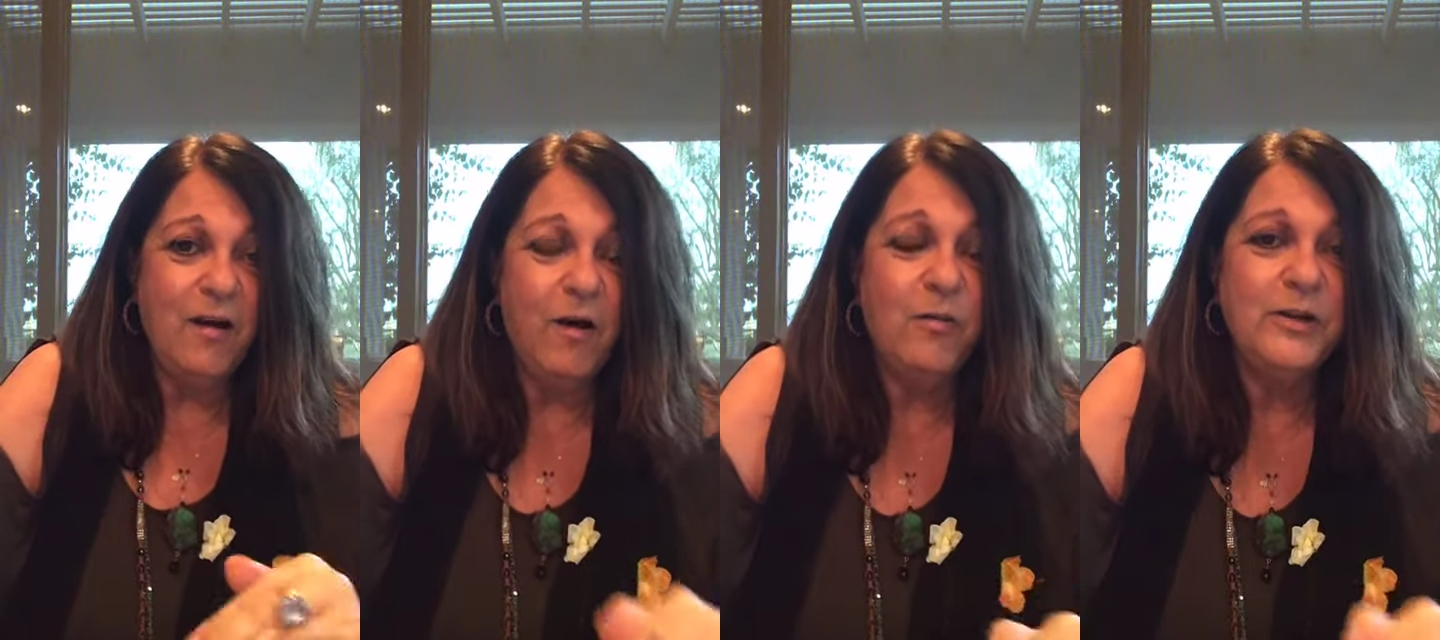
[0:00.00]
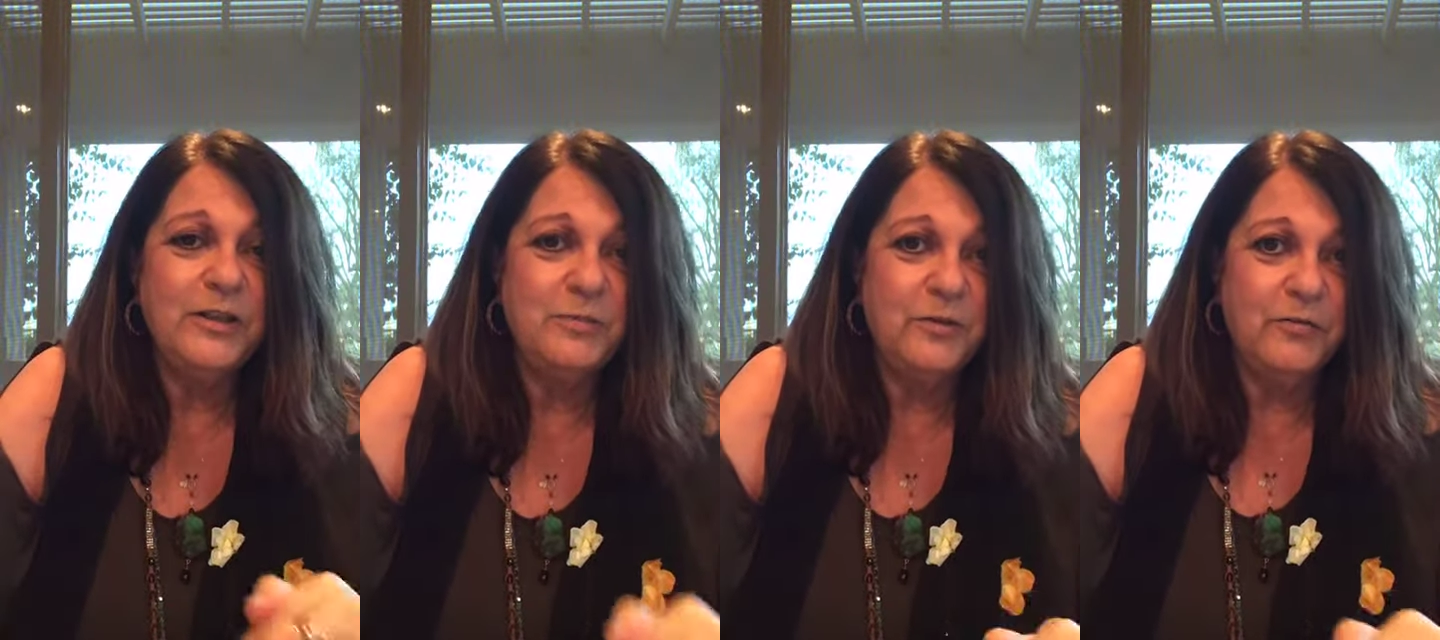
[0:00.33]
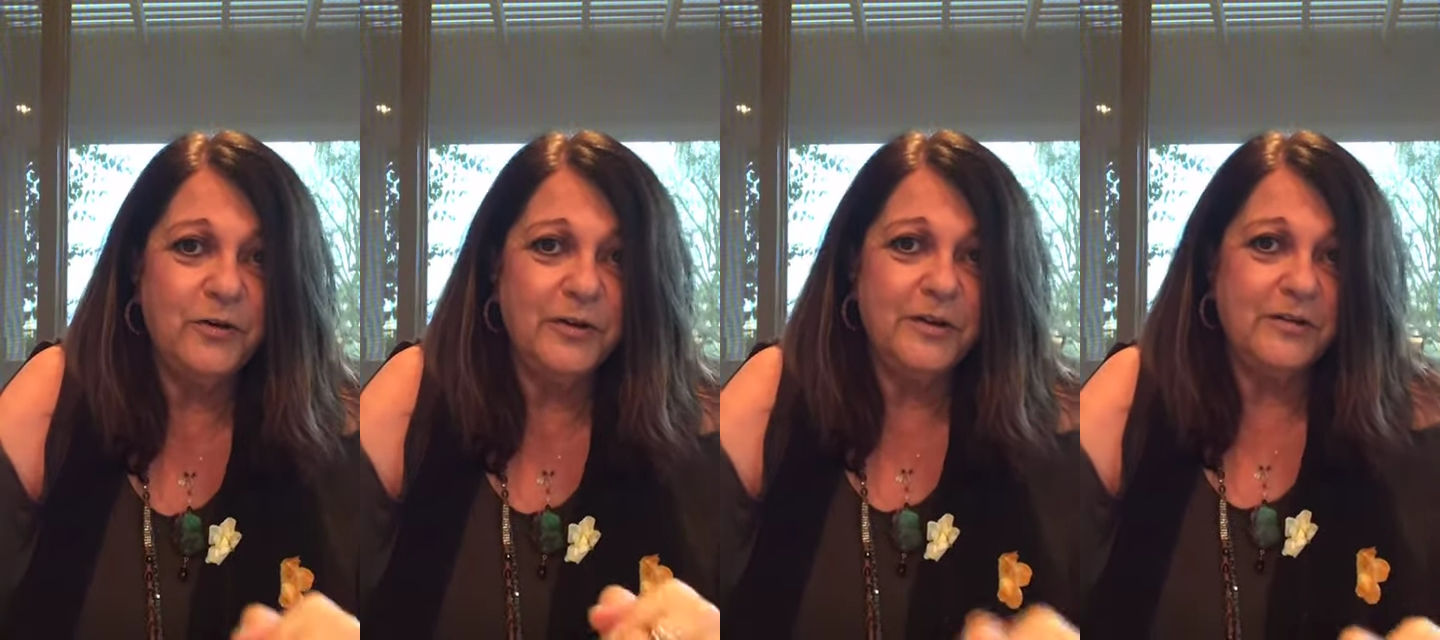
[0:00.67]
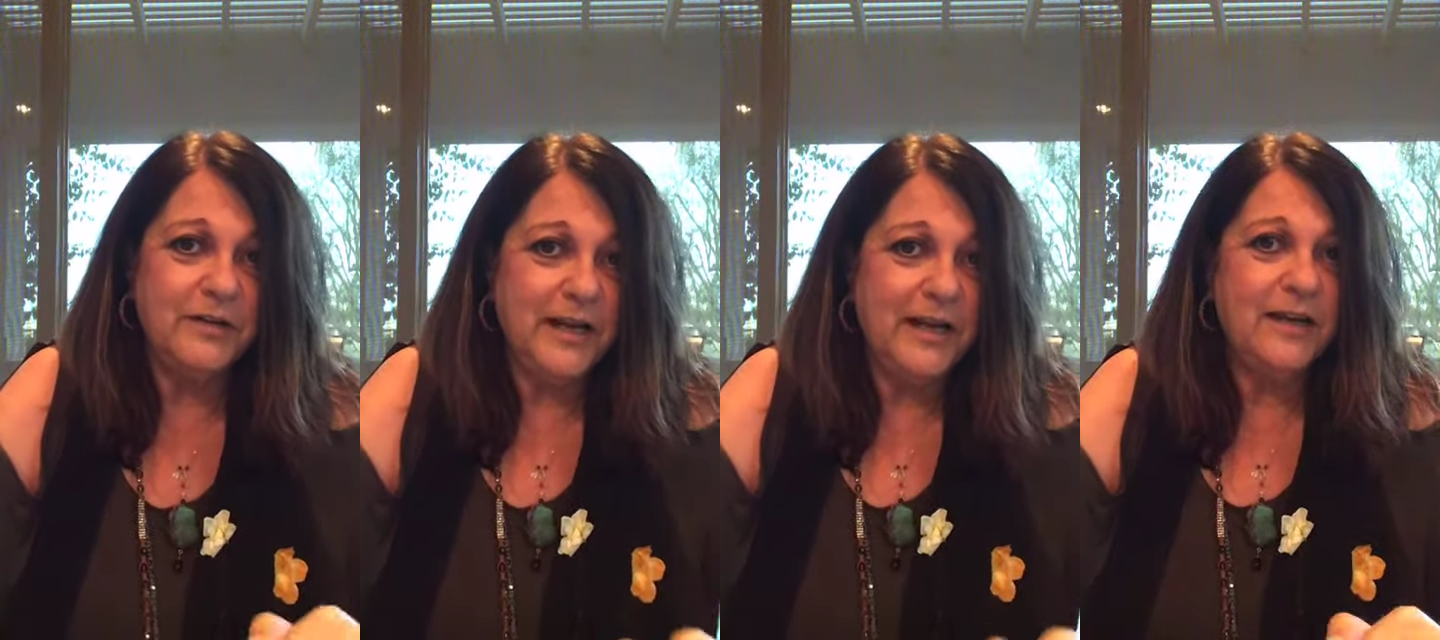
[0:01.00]
always prefer the
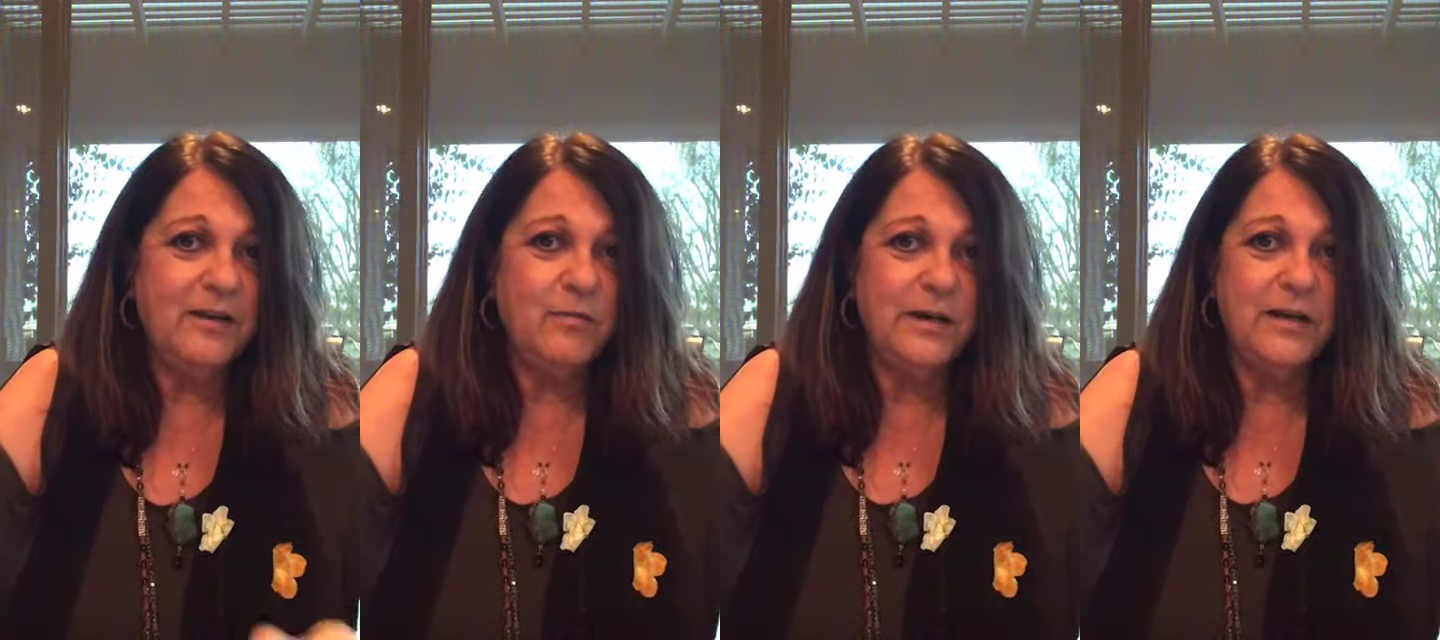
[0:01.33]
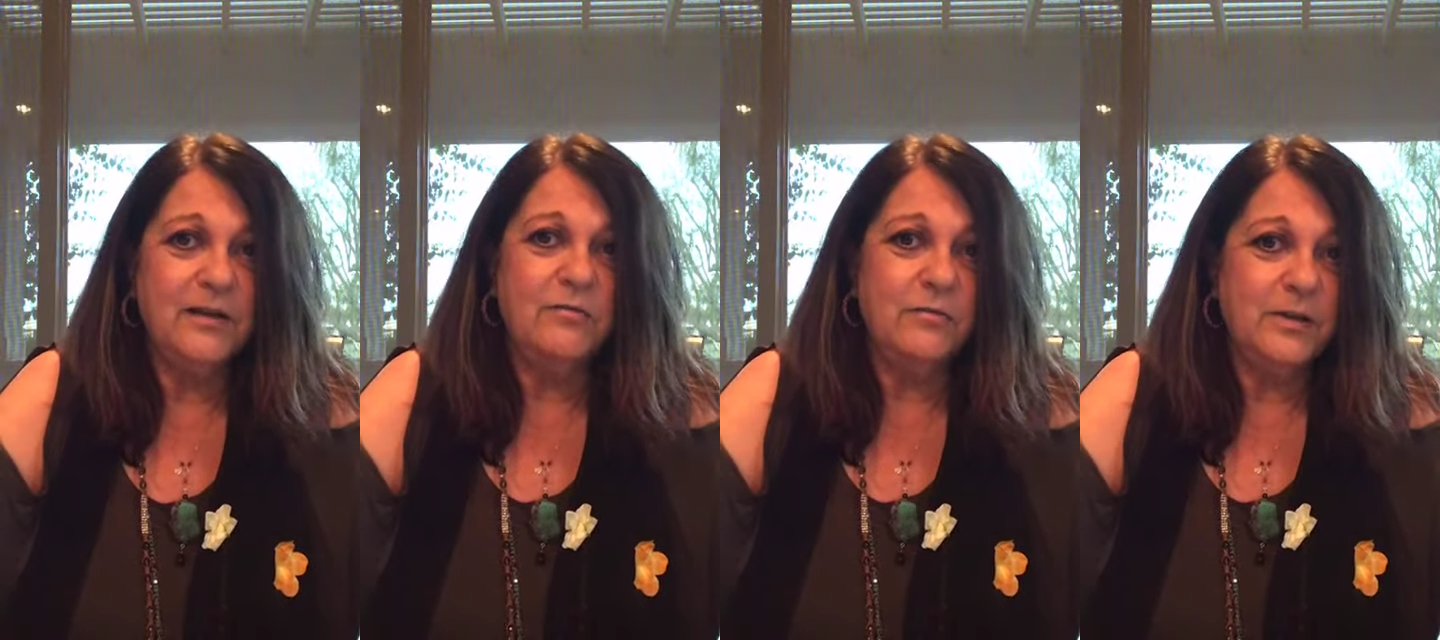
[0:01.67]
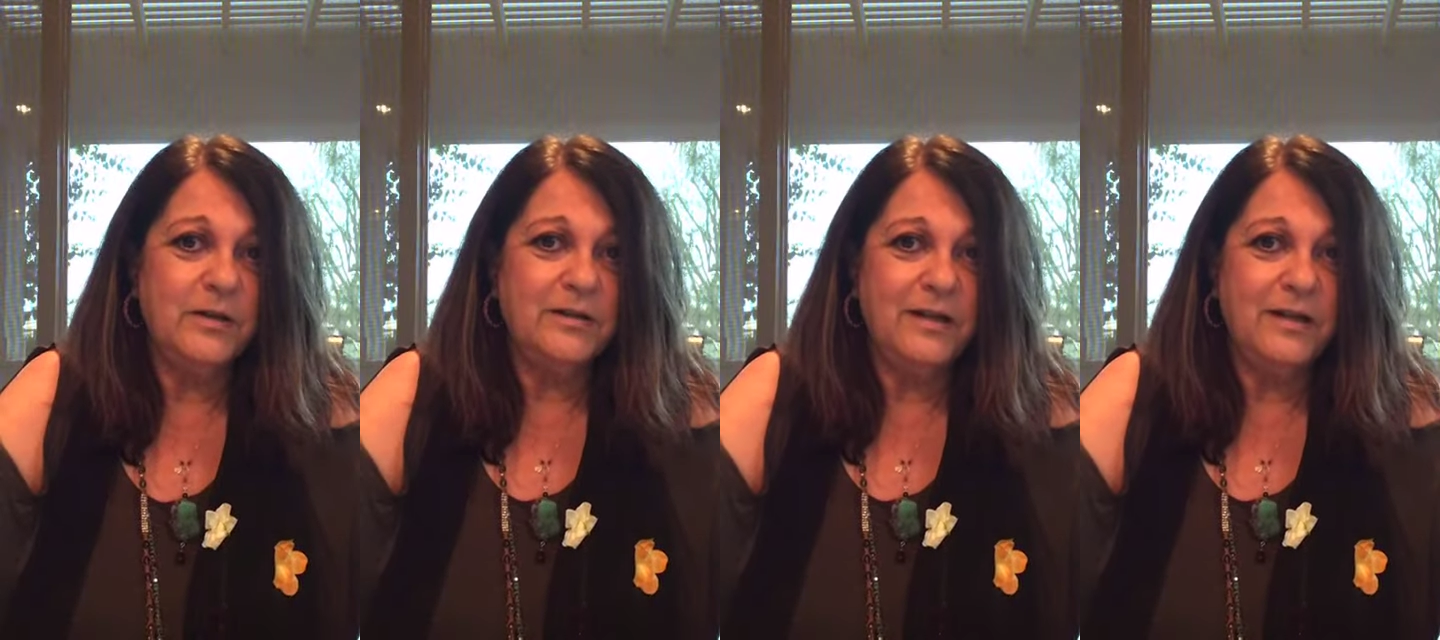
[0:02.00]
organic way of real